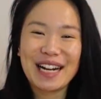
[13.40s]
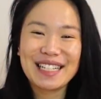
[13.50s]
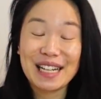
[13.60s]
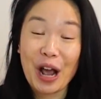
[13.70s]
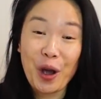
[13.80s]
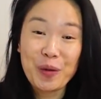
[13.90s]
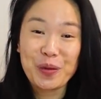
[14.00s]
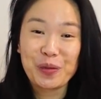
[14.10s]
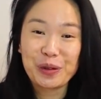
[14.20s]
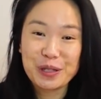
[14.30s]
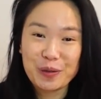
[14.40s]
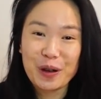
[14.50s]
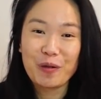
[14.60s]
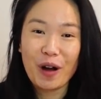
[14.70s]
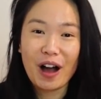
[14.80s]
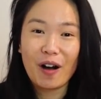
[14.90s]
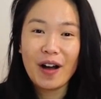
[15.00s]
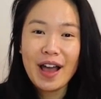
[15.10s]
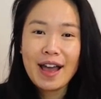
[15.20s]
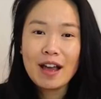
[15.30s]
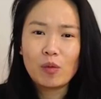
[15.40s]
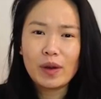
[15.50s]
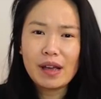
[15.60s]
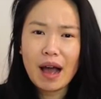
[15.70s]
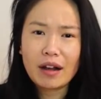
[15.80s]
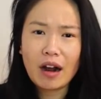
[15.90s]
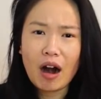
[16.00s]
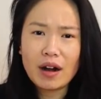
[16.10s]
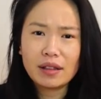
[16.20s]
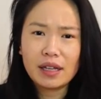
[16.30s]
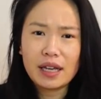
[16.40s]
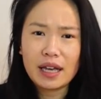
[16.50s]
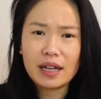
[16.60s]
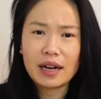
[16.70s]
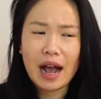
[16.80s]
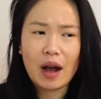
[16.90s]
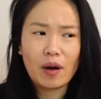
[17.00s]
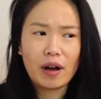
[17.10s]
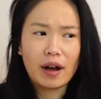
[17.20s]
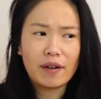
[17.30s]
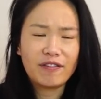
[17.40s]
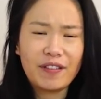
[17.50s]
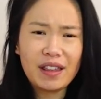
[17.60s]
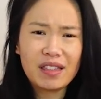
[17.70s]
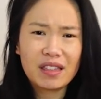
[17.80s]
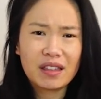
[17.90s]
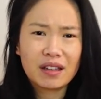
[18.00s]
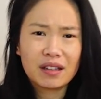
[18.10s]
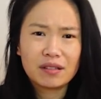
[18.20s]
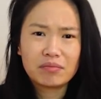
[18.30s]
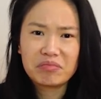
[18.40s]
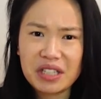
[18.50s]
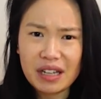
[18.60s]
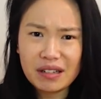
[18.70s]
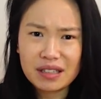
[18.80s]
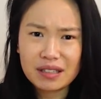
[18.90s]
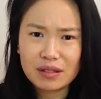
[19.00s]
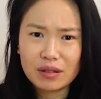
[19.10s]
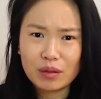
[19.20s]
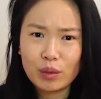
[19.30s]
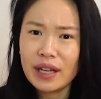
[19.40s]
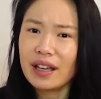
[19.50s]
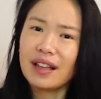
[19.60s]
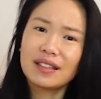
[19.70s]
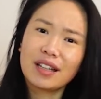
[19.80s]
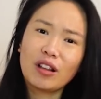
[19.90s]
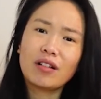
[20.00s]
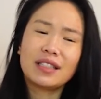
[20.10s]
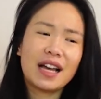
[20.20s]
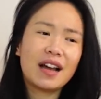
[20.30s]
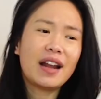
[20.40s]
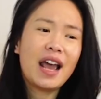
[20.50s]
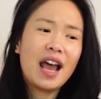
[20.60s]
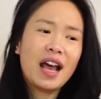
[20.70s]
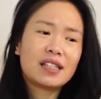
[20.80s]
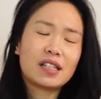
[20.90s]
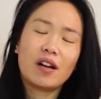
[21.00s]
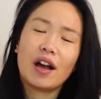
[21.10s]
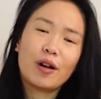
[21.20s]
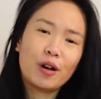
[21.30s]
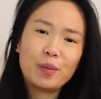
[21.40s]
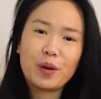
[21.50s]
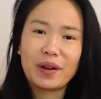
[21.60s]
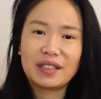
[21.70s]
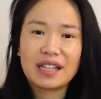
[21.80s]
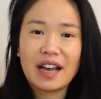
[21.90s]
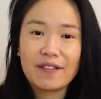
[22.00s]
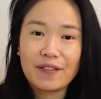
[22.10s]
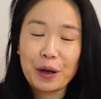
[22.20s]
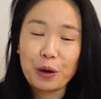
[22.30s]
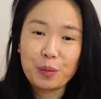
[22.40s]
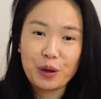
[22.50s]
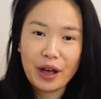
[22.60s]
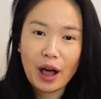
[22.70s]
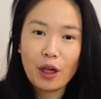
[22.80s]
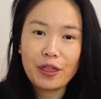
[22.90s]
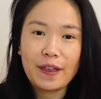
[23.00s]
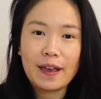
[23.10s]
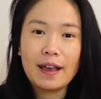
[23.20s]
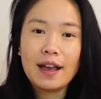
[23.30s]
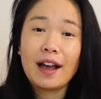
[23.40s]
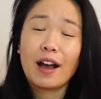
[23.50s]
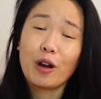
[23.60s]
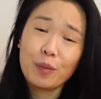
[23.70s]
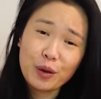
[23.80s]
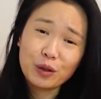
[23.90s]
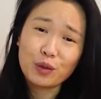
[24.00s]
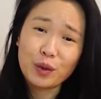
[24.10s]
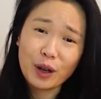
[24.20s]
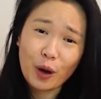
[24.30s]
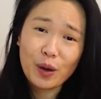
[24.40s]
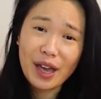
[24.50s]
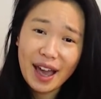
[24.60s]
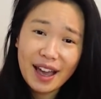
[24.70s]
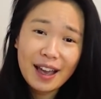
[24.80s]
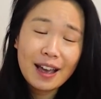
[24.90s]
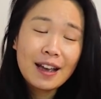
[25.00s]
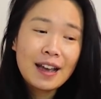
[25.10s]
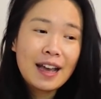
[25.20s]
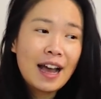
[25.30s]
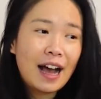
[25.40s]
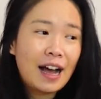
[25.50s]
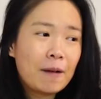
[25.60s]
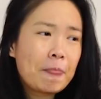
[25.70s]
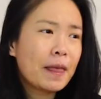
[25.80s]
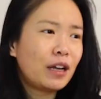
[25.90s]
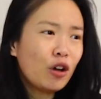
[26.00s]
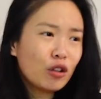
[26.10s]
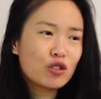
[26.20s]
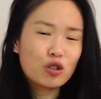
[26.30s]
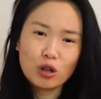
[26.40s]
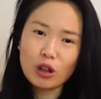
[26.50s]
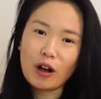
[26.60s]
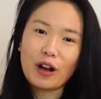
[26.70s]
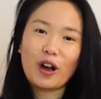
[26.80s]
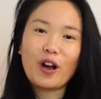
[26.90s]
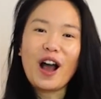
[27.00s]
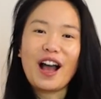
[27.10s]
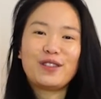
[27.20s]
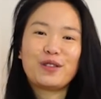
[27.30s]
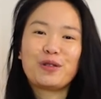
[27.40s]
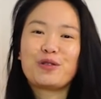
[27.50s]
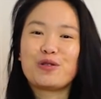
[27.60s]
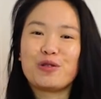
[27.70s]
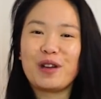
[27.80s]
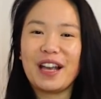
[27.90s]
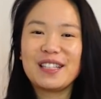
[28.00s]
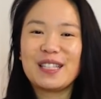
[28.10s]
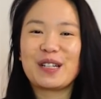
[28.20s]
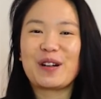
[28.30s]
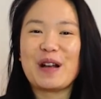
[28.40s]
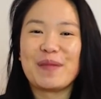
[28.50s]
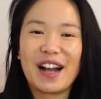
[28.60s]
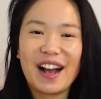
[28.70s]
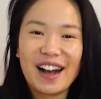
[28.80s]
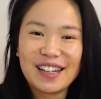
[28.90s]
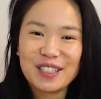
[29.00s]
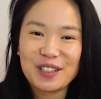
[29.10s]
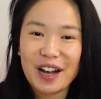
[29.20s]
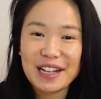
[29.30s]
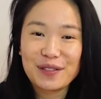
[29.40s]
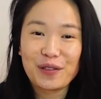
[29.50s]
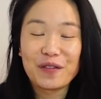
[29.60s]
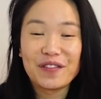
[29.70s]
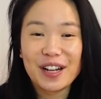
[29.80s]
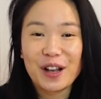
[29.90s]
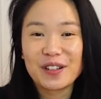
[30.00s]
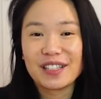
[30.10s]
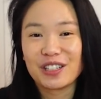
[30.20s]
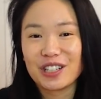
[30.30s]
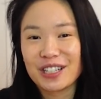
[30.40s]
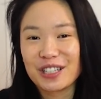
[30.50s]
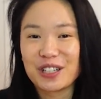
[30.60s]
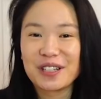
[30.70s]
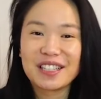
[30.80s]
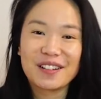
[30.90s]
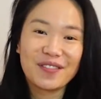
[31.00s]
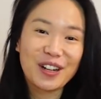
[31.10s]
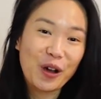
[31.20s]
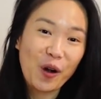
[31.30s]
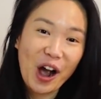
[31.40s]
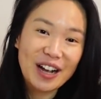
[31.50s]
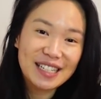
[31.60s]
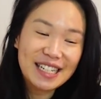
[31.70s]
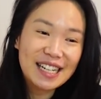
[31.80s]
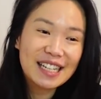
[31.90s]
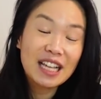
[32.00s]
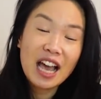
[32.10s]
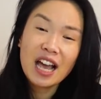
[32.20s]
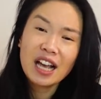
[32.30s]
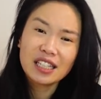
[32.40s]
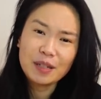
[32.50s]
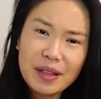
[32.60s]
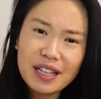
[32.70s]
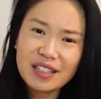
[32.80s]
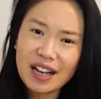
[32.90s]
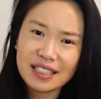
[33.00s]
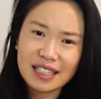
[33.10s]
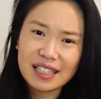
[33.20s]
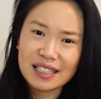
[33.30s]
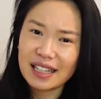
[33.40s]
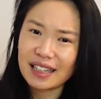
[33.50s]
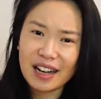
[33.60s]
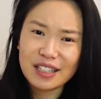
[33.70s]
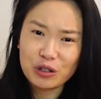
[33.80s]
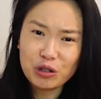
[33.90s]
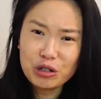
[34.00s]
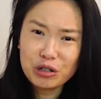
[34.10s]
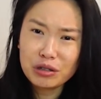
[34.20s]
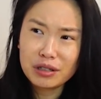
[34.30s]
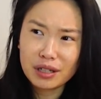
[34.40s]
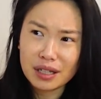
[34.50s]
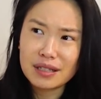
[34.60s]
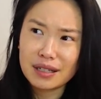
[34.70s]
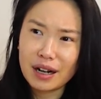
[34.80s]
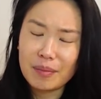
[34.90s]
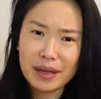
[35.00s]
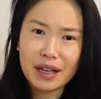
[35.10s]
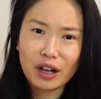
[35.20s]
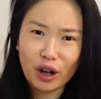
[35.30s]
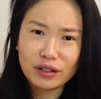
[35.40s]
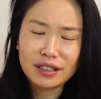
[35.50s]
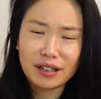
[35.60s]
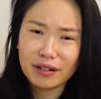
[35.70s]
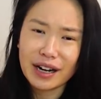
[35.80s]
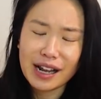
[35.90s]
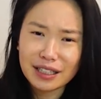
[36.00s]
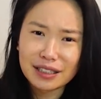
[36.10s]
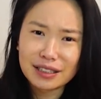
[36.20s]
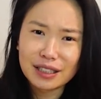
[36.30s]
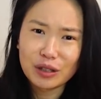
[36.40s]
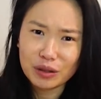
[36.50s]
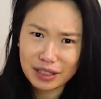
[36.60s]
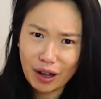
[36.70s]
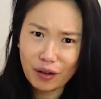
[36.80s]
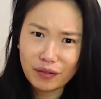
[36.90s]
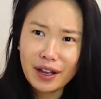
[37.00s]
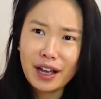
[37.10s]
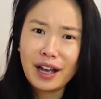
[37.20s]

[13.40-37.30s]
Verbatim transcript: Janice and I hope you're all doing well. We are currently in our fifth, sixth week into lockdown, so I hope you are safe, I hope you're healthy, I hope you're doing okay. Uh, not too long ago, I took to Instagram and I asked you guys for video suggestions and video ideas. Some of these ideas, like guys, you should consider being content creators yourself.